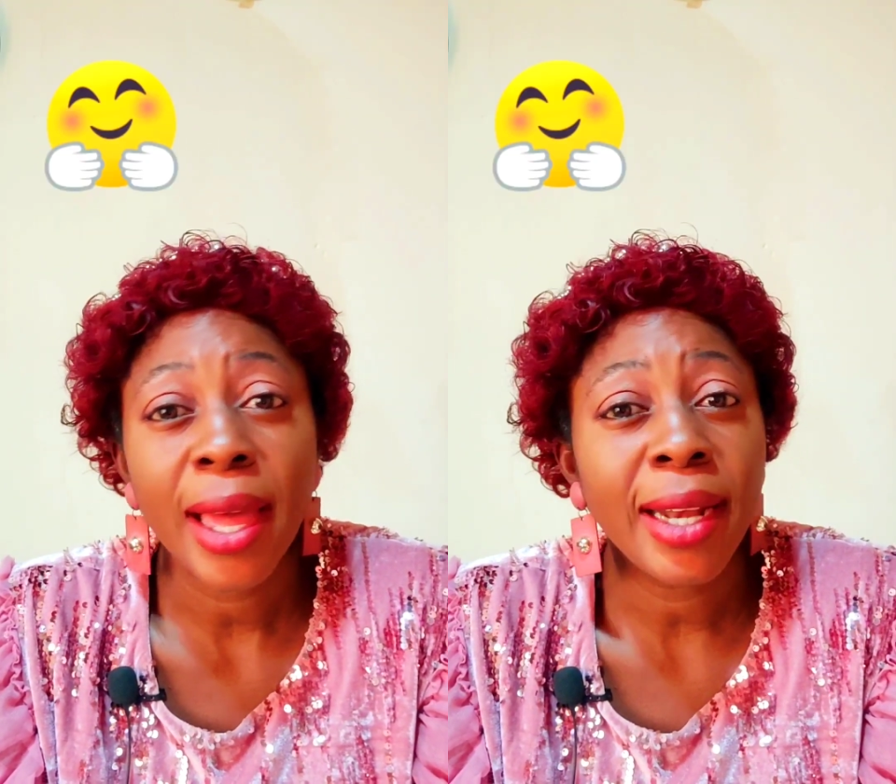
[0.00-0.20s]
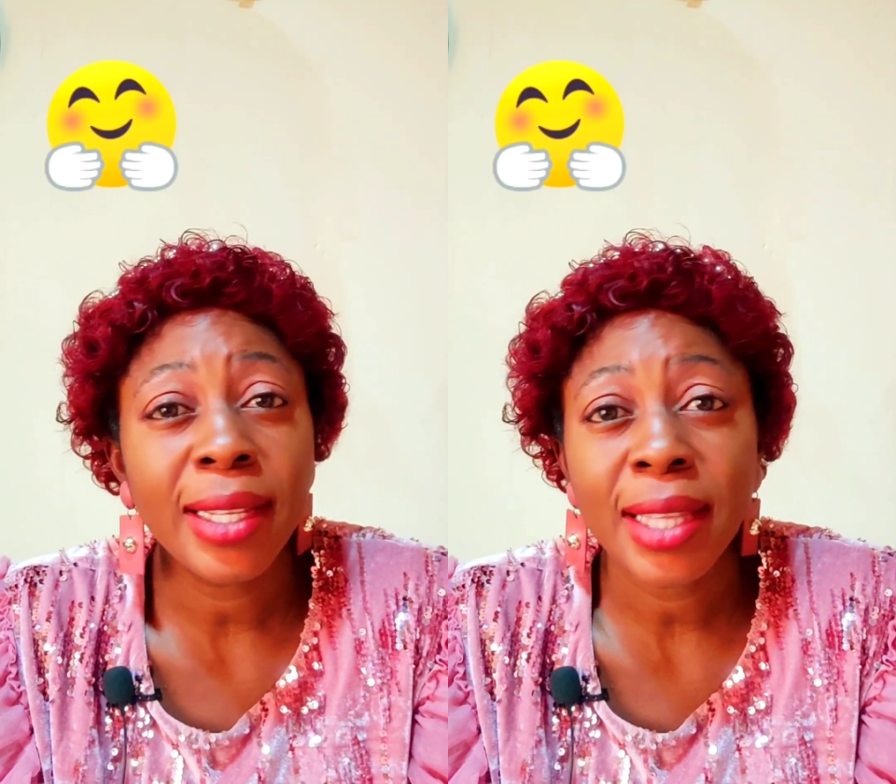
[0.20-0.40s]

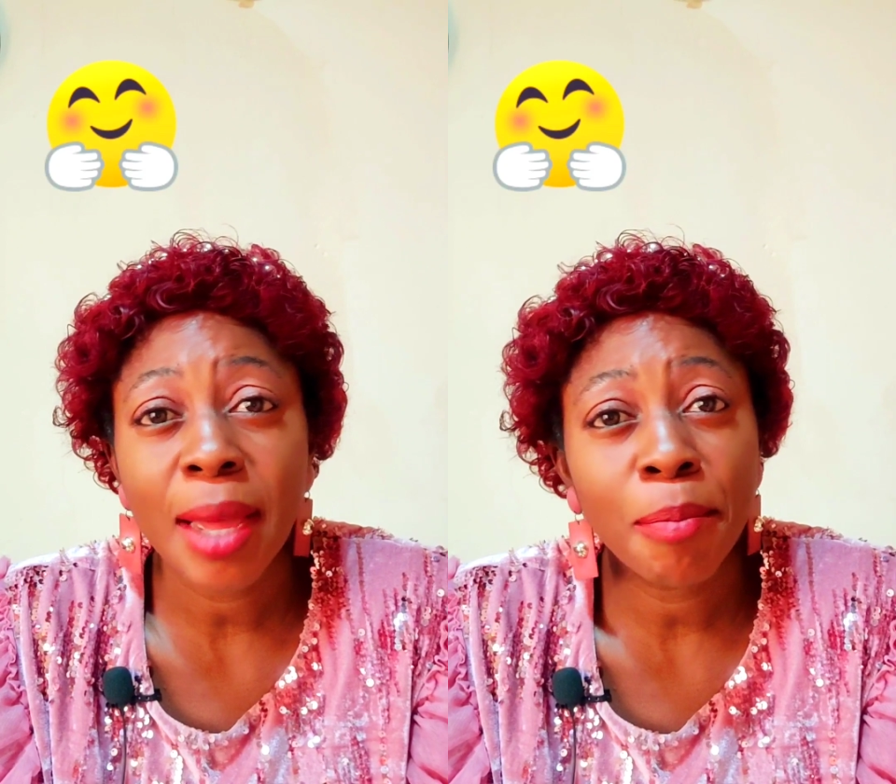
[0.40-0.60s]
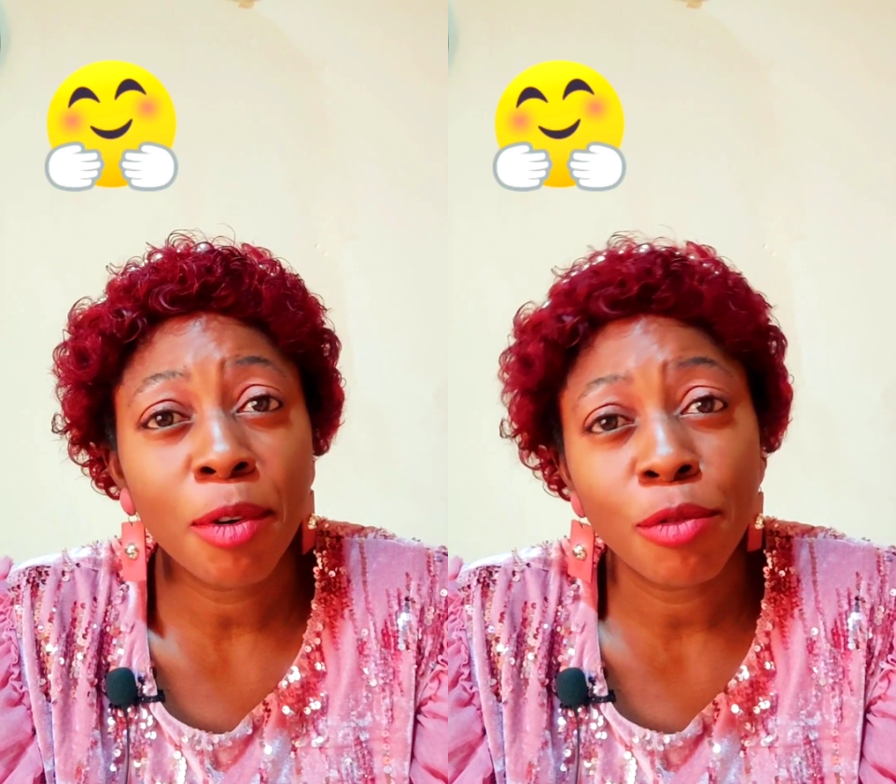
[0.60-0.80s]
any
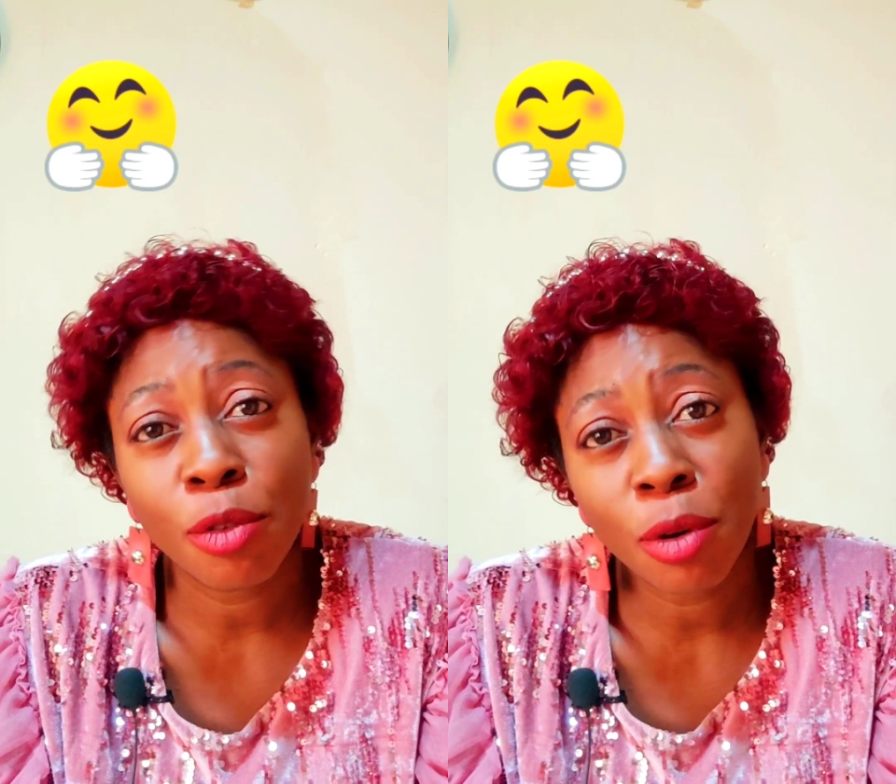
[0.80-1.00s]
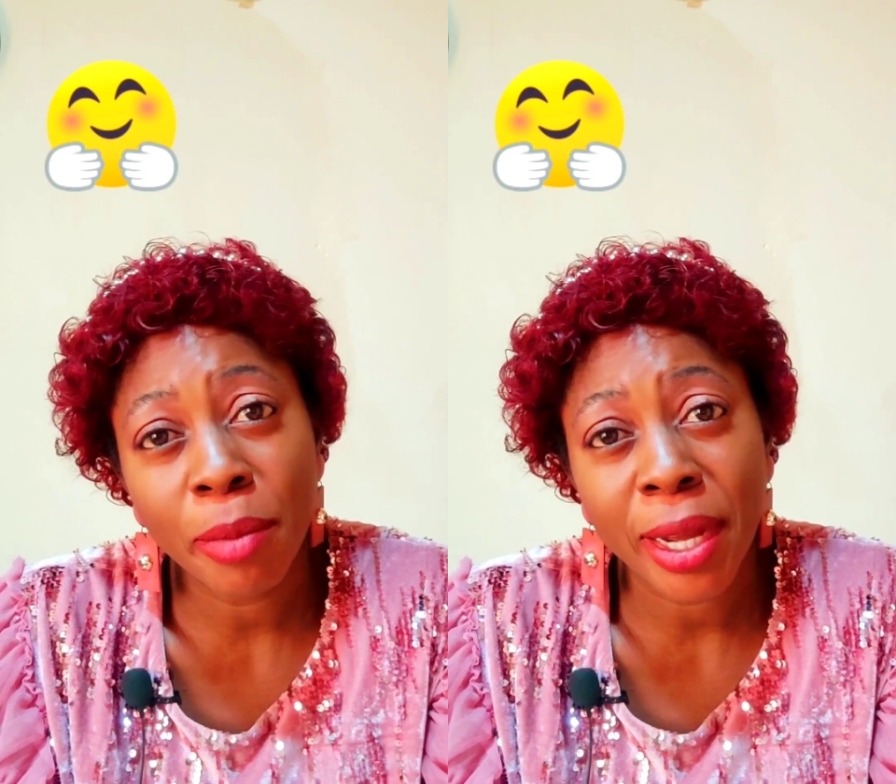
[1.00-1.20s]
type of
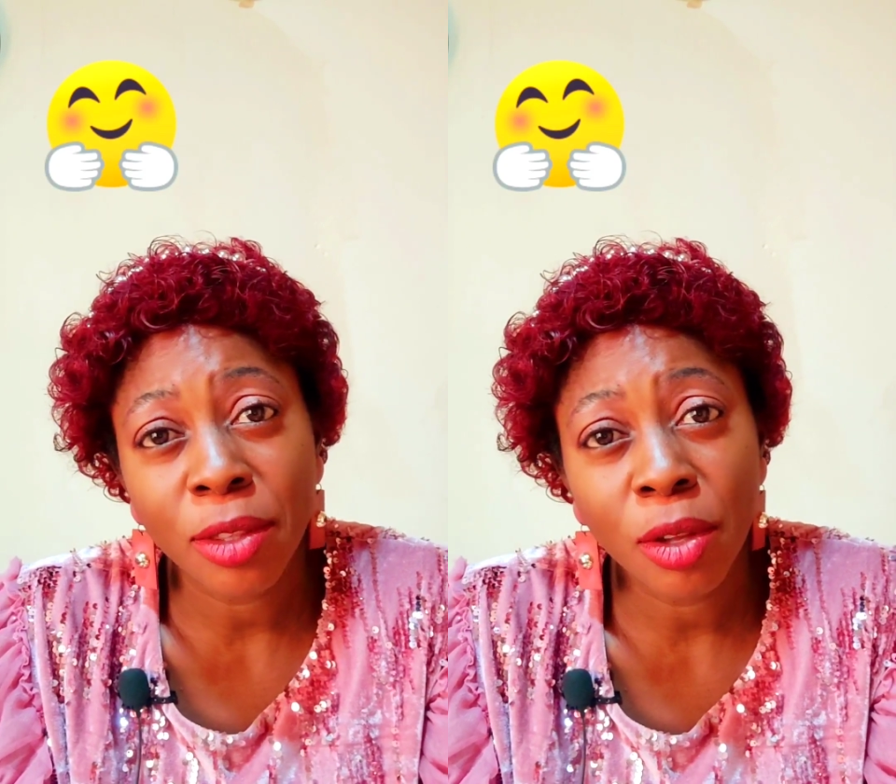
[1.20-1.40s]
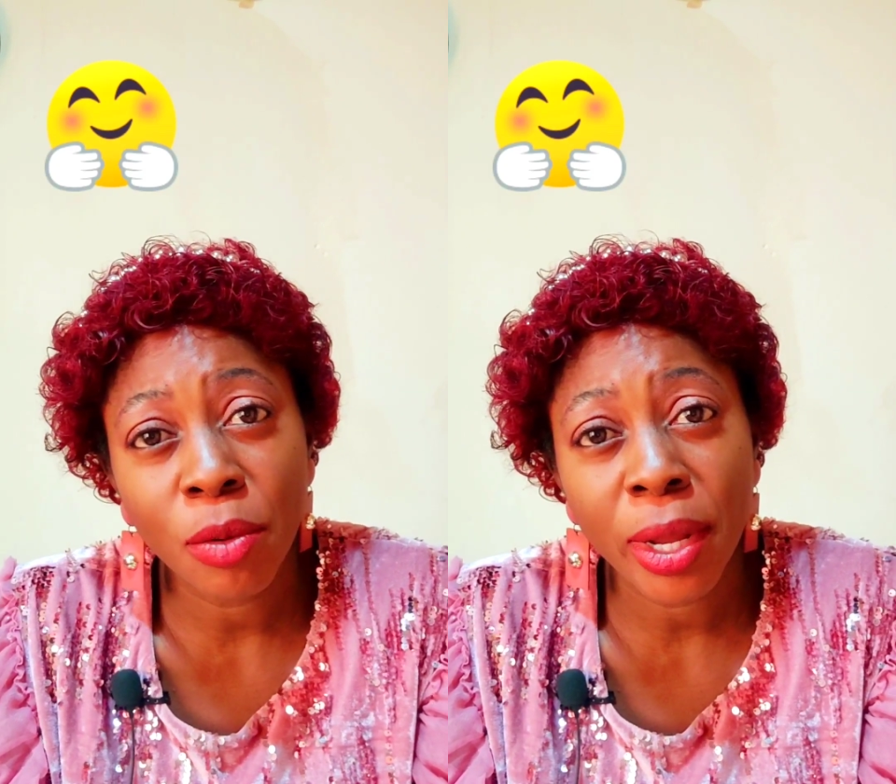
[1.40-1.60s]
worm
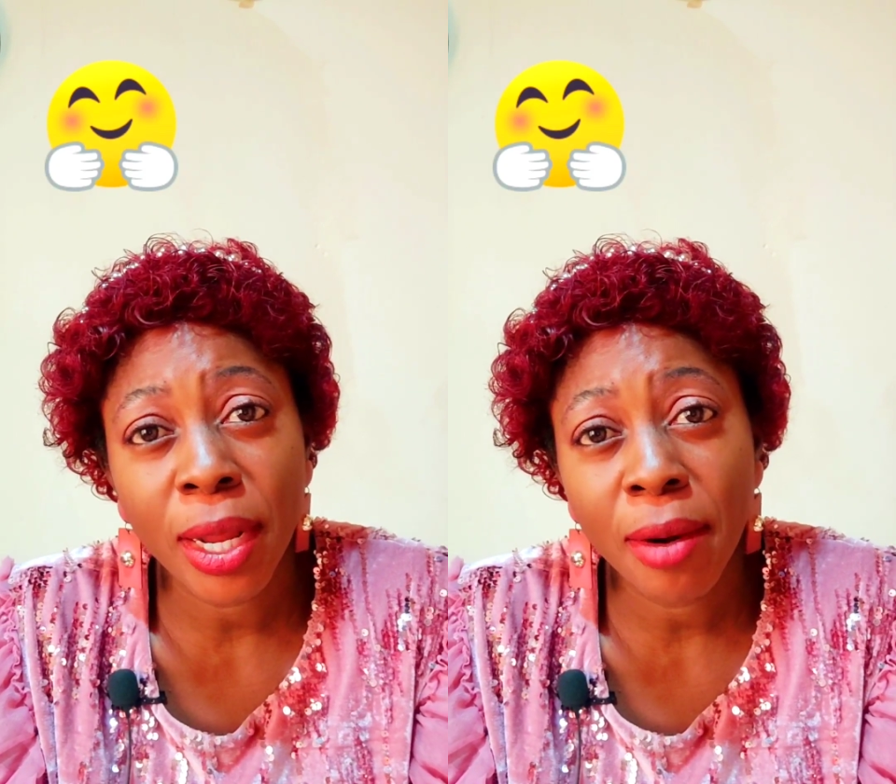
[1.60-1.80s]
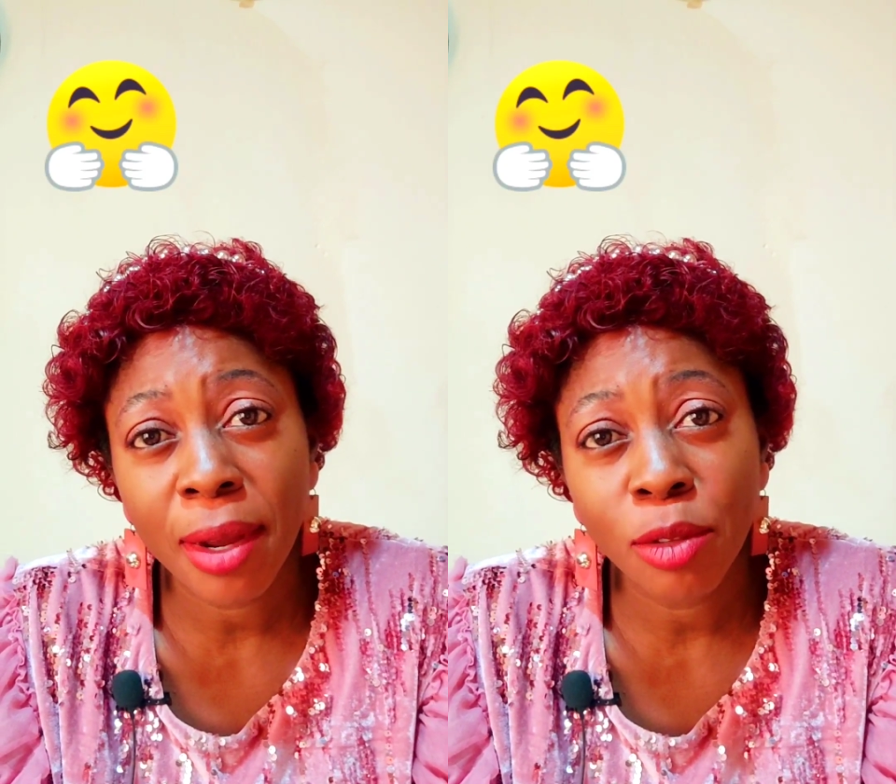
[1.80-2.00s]
at all,
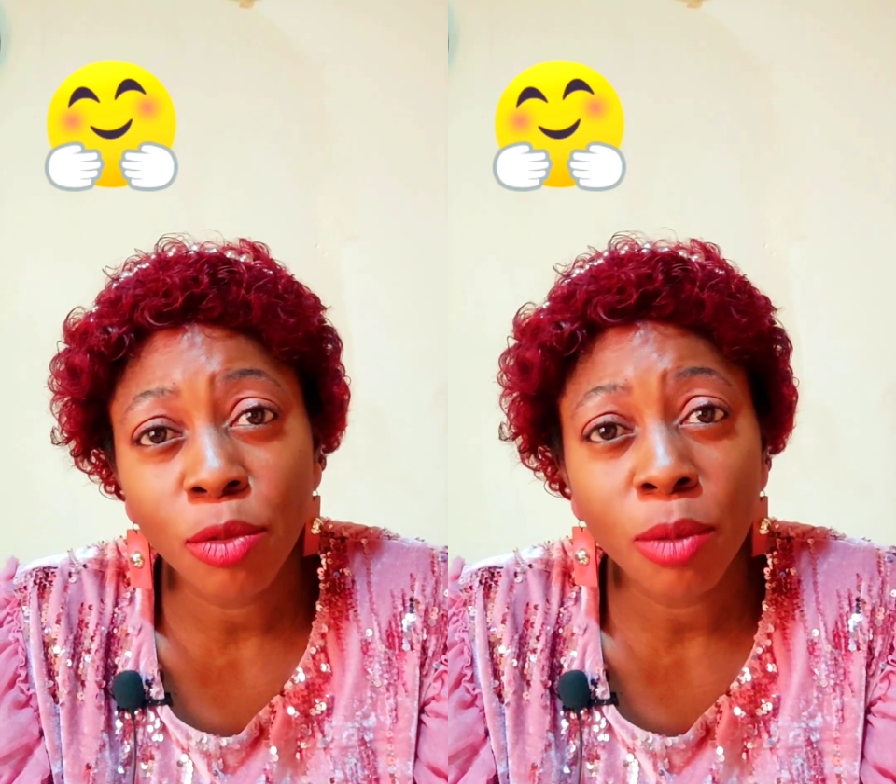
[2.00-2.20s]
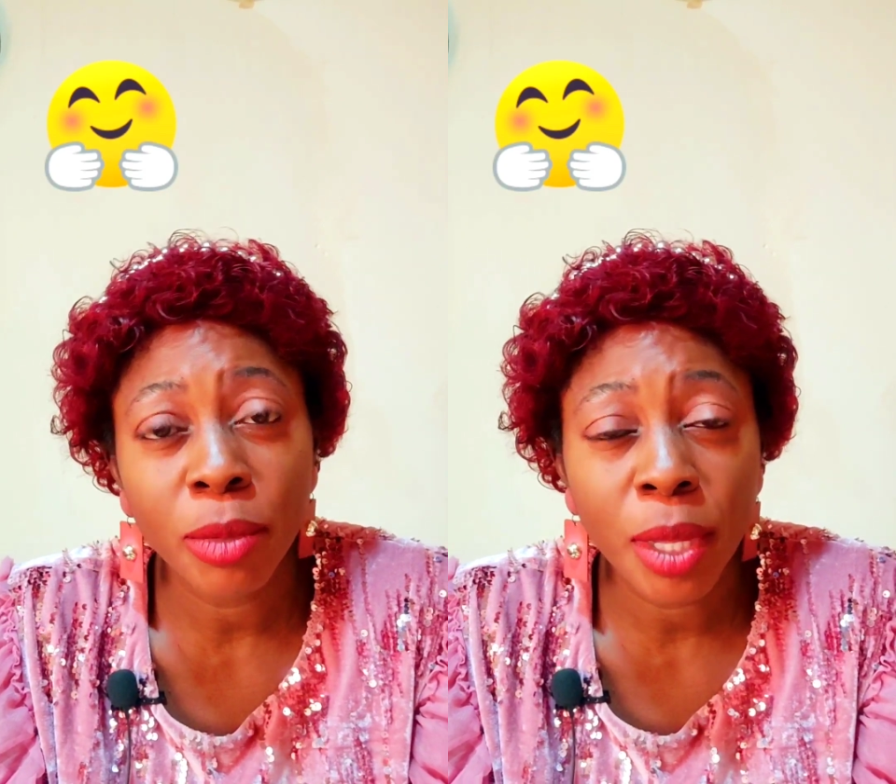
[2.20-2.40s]
whether round worm,